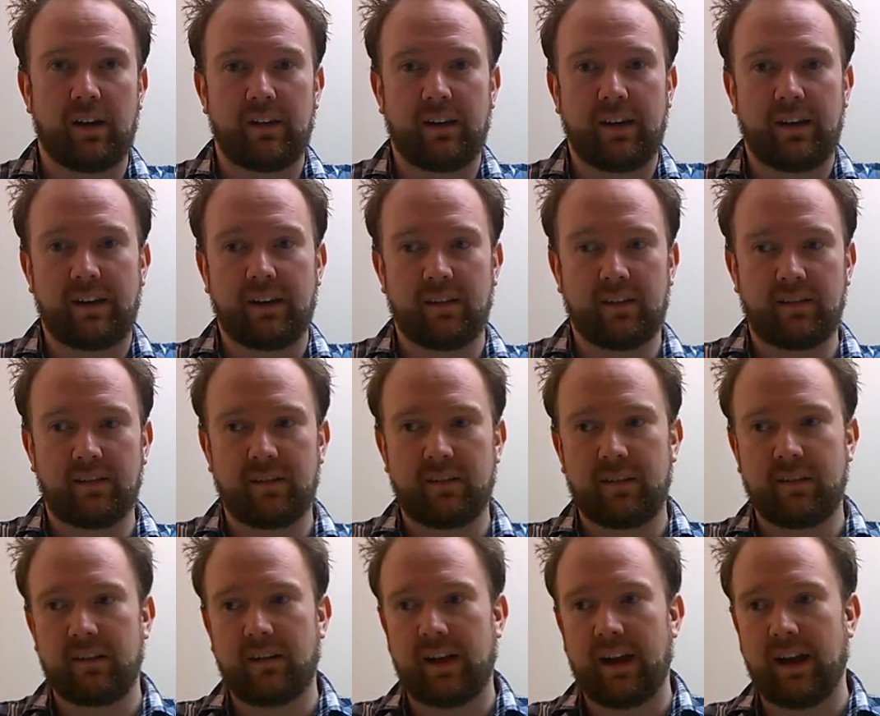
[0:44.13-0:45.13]
like
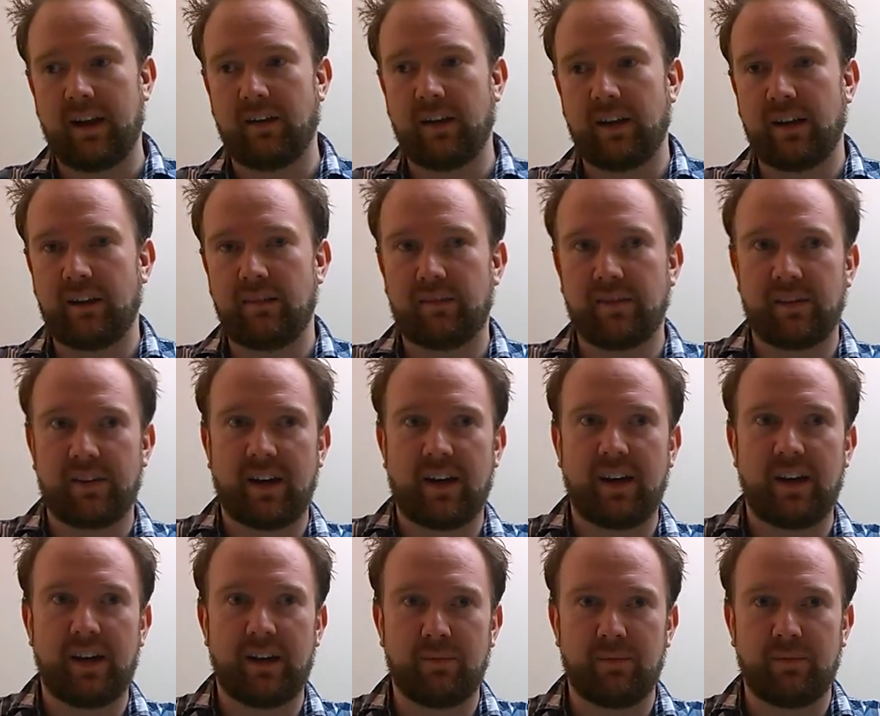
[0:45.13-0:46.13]
harried for
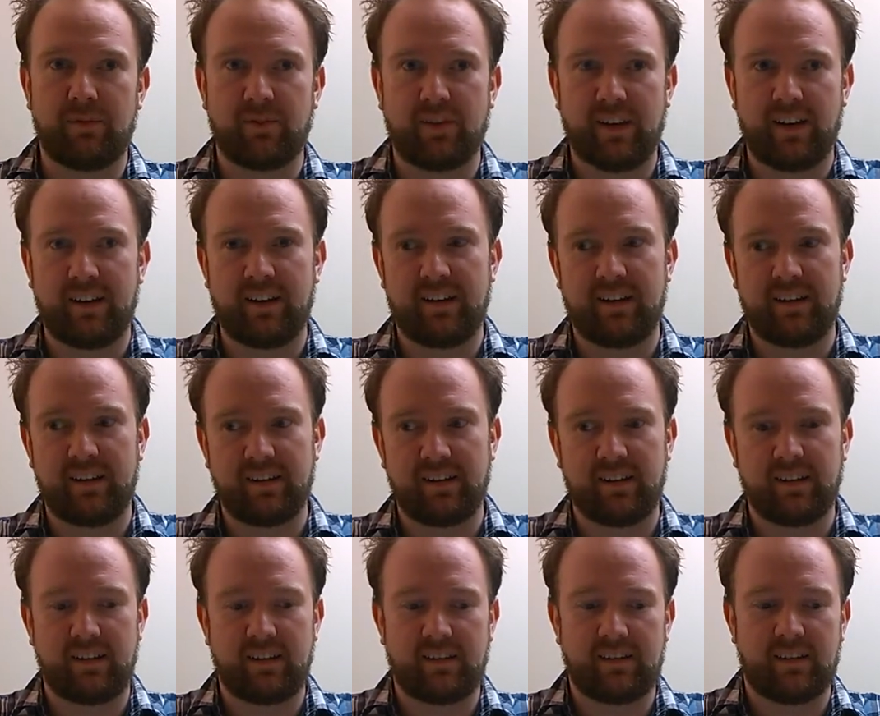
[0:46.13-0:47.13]
time trying to
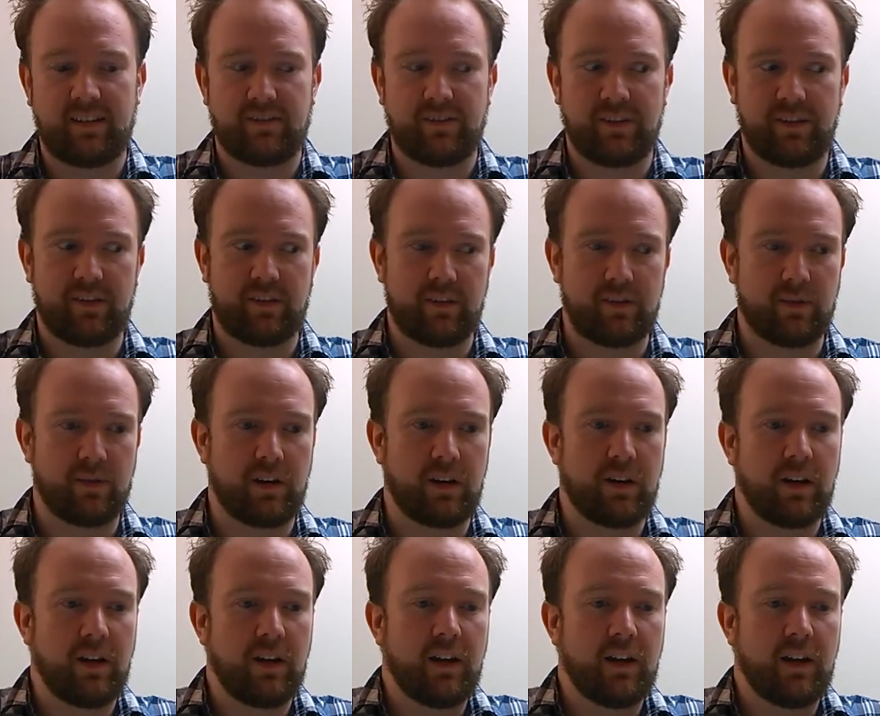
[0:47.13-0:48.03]
get stuff out the door.